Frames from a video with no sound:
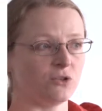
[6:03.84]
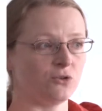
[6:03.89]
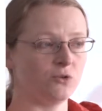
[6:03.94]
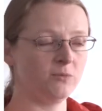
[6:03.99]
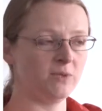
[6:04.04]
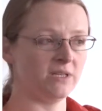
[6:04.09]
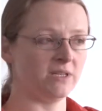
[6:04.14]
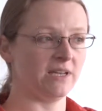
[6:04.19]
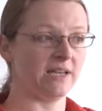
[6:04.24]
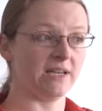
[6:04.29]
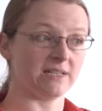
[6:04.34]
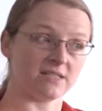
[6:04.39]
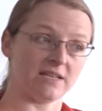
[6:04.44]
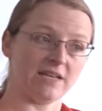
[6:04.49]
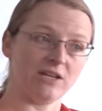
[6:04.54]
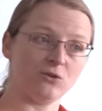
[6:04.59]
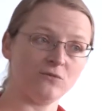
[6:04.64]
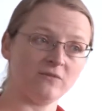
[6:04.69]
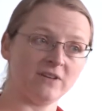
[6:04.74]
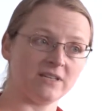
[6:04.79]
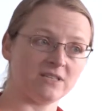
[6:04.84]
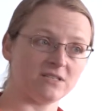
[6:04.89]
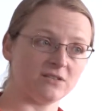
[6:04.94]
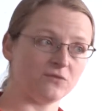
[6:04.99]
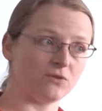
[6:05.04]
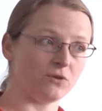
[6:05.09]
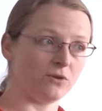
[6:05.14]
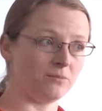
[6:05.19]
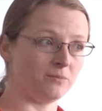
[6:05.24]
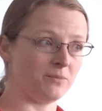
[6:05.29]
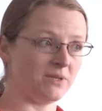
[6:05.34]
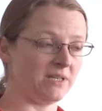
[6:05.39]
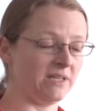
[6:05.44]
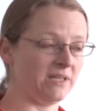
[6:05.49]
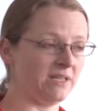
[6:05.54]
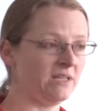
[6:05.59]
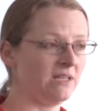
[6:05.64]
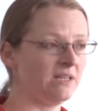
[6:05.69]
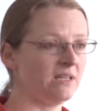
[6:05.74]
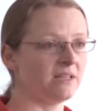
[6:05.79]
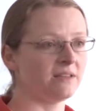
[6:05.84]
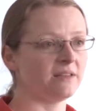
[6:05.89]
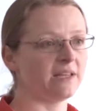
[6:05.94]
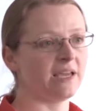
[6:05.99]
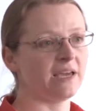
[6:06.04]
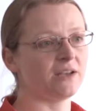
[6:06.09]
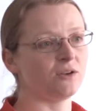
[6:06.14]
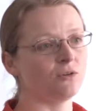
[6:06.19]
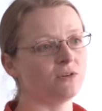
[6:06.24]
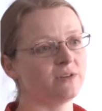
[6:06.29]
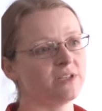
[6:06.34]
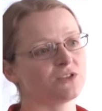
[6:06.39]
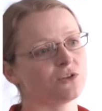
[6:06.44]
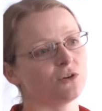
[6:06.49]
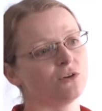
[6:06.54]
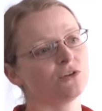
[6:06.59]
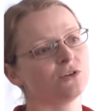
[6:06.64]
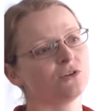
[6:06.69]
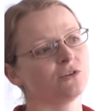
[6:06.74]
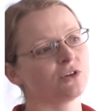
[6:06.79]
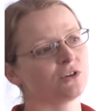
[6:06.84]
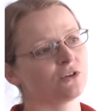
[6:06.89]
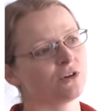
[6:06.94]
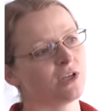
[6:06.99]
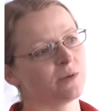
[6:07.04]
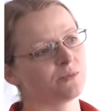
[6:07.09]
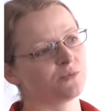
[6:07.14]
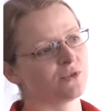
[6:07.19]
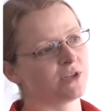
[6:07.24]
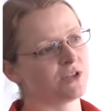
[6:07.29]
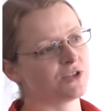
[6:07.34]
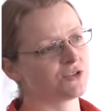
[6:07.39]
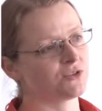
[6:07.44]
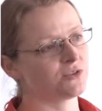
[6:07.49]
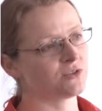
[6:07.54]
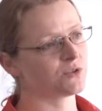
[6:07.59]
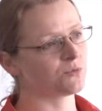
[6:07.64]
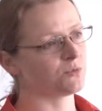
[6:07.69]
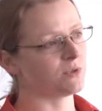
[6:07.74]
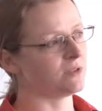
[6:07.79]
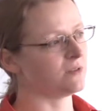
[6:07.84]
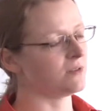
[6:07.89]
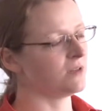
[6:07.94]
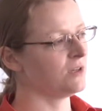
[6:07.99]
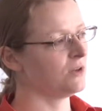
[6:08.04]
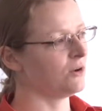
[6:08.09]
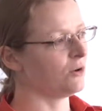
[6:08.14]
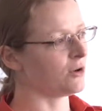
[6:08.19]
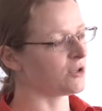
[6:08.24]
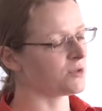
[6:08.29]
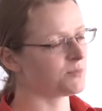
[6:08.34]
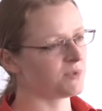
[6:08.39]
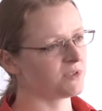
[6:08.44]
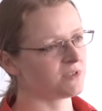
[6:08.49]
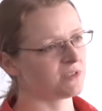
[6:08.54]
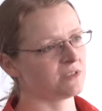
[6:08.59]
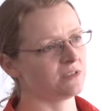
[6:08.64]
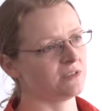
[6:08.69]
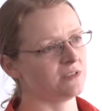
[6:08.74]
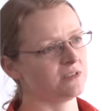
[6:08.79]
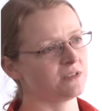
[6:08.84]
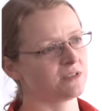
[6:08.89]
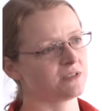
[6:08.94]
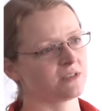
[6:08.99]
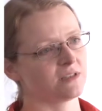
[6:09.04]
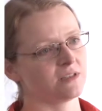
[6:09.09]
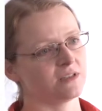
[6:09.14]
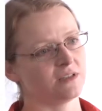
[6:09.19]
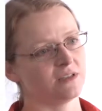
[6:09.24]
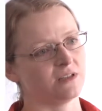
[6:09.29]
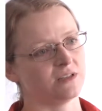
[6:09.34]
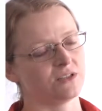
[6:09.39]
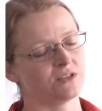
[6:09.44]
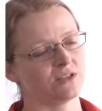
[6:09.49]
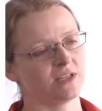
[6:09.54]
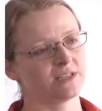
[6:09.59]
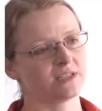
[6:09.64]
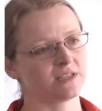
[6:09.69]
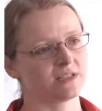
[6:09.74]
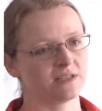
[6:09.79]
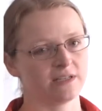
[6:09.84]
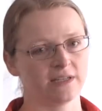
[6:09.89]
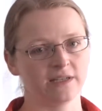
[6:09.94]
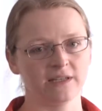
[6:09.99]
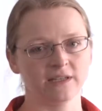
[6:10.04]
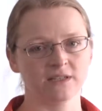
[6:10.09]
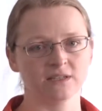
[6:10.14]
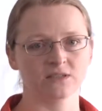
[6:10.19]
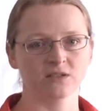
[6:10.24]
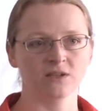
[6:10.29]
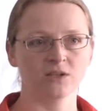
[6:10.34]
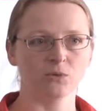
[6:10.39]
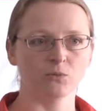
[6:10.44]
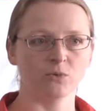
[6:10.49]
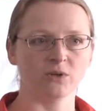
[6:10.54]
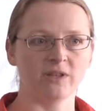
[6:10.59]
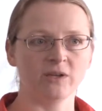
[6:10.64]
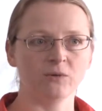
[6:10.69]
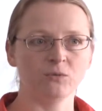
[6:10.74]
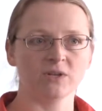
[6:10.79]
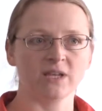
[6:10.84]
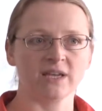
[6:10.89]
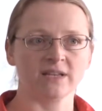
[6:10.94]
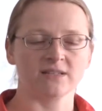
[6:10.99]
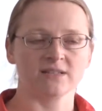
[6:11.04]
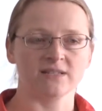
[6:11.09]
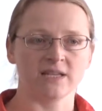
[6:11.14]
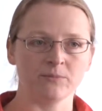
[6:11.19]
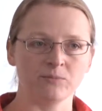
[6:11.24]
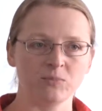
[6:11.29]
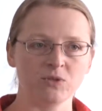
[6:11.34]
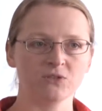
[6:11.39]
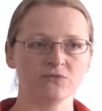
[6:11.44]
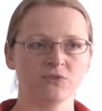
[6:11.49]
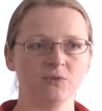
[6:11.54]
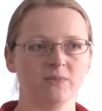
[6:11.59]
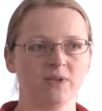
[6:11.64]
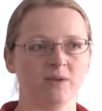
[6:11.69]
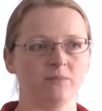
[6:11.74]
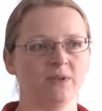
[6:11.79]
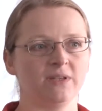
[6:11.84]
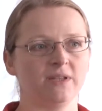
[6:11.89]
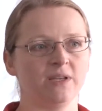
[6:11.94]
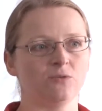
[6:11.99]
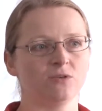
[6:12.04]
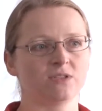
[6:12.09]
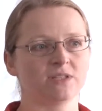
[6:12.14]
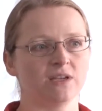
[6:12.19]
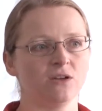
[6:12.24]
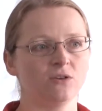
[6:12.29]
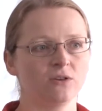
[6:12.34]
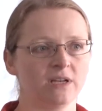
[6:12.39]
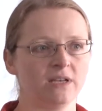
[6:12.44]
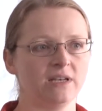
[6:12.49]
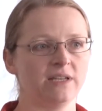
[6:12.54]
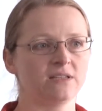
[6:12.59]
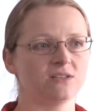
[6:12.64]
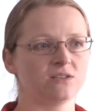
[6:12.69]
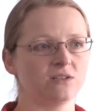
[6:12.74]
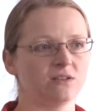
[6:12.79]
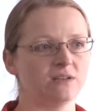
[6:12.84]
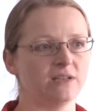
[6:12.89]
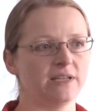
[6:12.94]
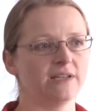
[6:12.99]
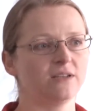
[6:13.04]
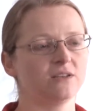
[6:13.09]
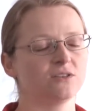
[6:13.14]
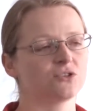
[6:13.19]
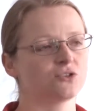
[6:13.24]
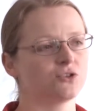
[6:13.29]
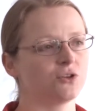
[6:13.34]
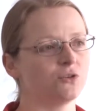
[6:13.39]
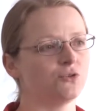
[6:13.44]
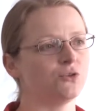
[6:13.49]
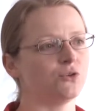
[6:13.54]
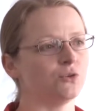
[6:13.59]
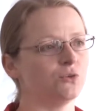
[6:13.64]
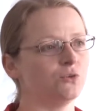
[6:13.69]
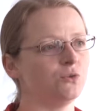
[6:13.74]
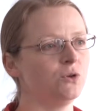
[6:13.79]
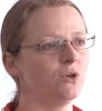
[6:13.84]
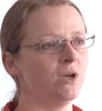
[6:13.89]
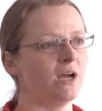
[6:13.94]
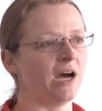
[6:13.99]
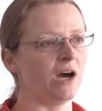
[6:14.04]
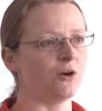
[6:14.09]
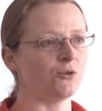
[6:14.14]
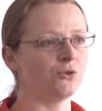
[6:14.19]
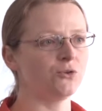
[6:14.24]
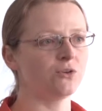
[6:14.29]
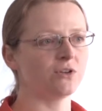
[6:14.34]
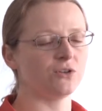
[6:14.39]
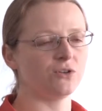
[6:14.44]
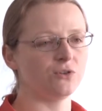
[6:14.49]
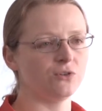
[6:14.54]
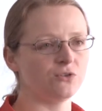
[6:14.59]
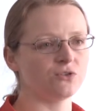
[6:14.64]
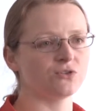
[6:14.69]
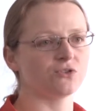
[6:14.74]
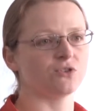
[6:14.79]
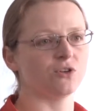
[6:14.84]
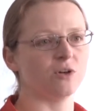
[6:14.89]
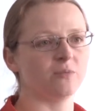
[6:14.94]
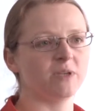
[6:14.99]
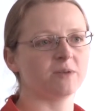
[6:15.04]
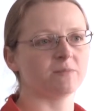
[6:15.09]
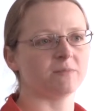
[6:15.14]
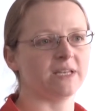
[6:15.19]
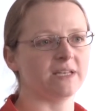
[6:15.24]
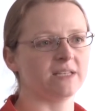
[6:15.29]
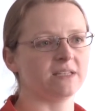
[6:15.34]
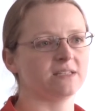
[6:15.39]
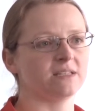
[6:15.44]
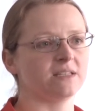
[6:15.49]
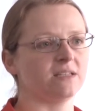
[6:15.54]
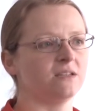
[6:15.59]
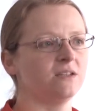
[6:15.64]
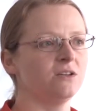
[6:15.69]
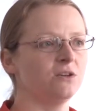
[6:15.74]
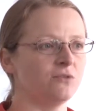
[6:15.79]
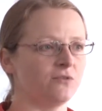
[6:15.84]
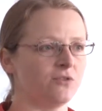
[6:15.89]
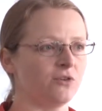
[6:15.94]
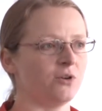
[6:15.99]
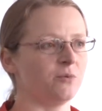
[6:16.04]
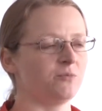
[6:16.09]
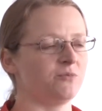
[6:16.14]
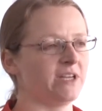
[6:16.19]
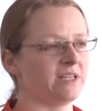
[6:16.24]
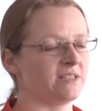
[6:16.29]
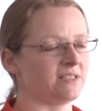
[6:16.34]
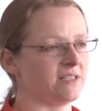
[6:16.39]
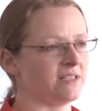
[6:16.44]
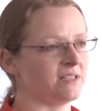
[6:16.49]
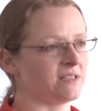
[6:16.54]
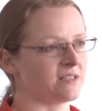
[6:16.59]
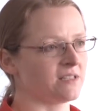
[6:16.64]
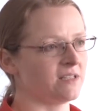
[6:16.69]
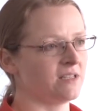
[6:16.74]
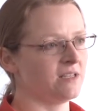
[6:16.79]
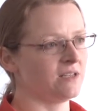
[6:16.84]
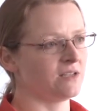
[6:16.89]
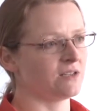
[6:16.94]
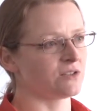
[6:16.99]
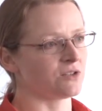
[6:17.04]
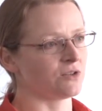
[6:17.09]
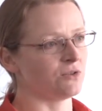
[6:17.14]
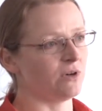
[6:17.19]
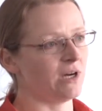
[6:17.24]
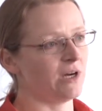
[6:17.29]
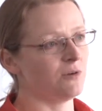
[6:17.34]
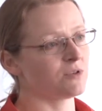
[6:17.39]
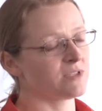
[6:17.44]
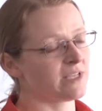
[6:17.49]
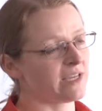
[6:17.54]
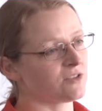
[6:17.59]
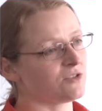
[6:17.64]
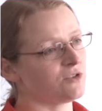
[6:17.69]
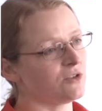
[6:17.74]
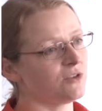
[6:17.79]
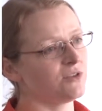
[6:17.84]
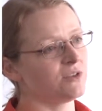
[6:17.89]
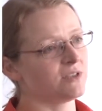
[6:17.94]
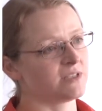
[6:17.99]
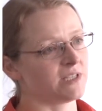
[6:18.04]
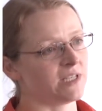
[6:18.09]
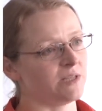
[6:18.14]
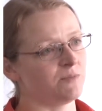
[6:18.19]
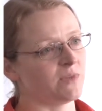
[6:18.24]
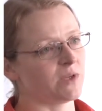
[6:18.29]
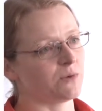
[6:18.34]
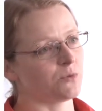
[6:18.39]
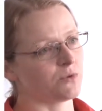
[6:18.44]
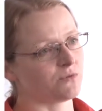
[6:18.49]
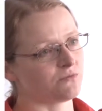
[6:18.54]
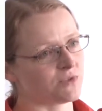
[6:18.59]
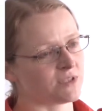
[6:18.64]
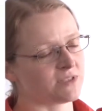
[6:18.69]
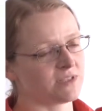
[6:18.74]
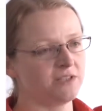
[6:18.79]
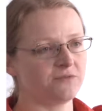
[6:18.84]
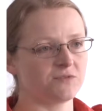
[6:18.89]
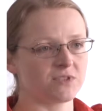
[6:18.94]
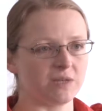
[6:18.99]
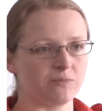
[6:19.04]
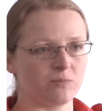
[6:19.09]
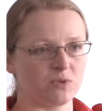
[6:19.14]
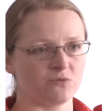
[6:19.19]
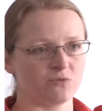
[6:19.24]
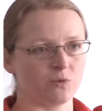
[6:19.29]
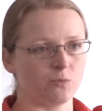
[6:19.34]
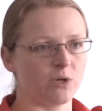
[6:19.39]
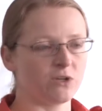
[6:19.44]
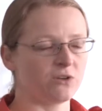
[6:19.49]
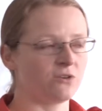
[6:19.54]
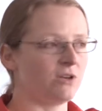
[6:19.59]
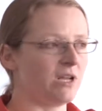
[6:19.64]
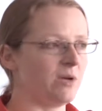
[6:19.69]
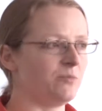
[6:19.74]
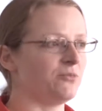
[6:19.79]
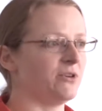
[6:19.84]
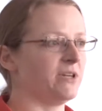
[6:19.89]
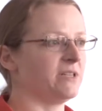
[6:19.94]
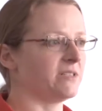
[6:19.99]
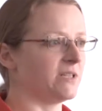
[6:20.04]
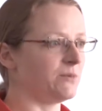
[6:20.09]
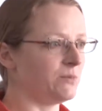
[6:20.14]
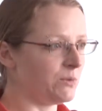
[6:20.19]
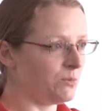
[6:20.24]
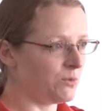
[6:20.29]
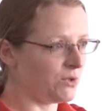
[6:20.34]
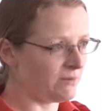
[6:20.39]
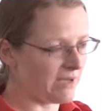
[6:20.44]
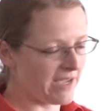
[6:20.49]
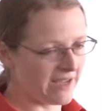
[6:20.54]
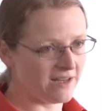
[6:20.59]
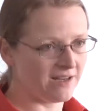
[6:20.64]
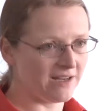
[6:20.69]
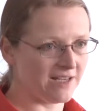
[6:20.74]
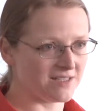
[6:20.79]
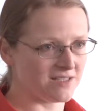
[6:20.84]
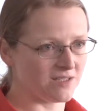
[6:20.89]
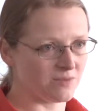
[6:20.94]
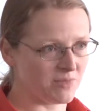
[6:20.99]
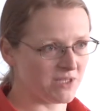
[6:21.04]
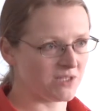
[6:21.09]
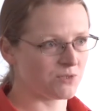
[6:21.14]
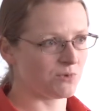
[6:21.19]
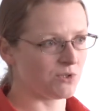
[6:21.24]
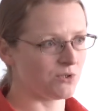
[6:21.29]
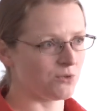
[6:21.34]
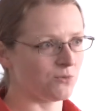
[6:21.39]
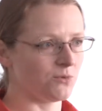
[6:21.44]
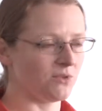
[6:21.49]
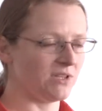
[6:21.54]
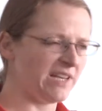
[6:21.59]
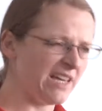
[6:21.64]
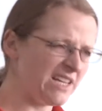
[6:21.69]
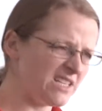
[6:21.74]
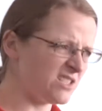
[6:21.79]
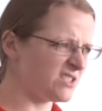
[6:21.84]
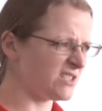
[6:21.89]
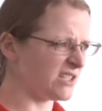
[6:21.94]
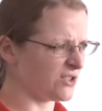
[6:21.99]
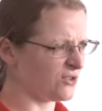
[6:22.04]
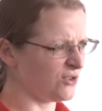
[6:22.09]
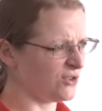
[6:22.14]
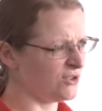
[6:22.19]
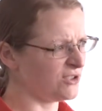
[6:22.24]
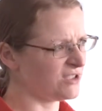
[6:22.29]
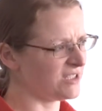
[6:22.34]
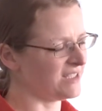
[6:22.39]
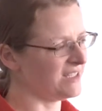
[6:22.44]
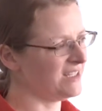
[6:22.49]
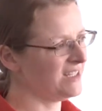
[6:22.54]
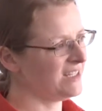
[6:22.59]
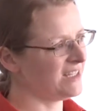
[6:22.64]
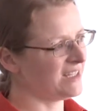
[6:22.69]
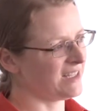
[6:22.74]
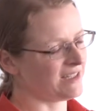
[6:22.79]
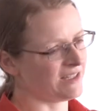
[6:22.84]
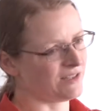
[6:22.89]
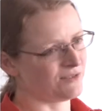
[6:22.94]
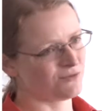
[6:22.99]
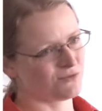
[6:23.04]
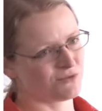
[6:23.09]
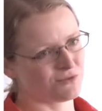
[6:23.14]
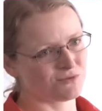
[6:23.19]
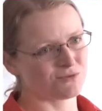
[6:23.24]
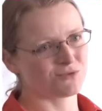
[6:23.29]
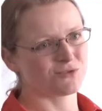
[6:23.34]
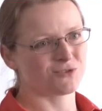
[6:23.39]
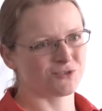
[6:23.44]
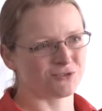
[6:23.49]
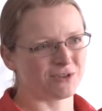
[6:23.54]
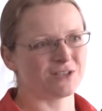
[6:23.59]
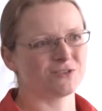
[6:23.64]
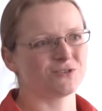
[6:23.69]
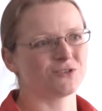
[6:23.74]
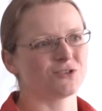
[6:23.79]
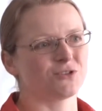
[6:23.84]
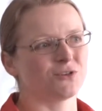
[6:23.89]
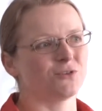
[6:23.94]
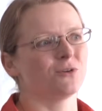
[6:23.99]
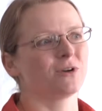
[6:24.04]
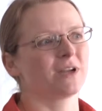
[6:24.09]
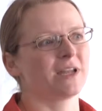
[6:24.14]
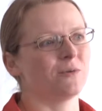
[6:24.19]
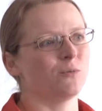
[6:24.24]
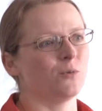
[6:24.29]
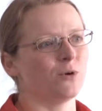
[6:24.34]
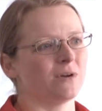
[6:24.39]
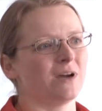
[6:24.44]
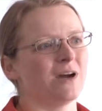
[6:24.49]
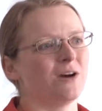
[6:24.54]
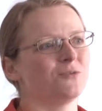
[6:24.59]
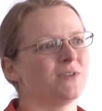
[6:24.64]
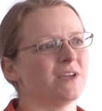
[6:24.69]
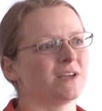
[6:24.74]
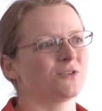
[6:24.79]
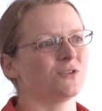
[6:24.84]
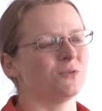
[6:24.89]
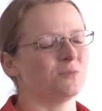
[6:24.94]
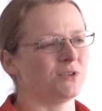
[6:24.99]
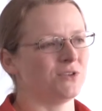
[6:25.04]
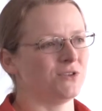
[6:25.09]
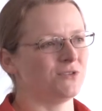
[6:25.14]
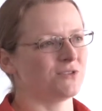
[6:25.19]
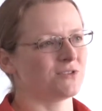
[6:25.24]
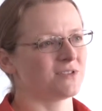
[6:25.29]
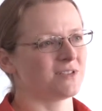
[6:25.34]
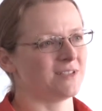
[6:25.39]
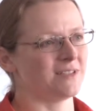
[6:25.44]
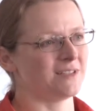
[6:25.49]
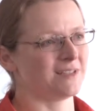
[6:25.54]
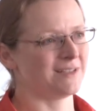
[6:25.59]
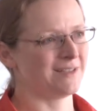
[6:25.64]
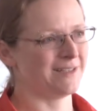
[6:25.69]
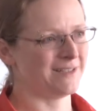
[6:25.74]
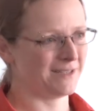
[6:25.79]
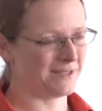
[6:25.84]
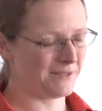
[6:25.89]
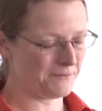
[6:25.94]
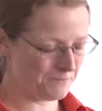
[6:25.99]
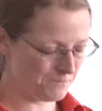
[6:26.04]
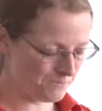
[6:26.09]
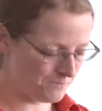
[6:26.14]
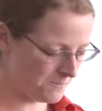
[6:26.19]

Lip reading: Illumina, as an innovative company, they had all these ongoing collaborations with hospitals, genetic clinics, where they would get samples from them and they would say, okay, let us show you how you can use genomic medicine for your practice. So I was actually on the team that would receive samples from one collaborator, and we would analyze it the best we could with the latest technology, and then try to show, okay, how that could be used in the clinic.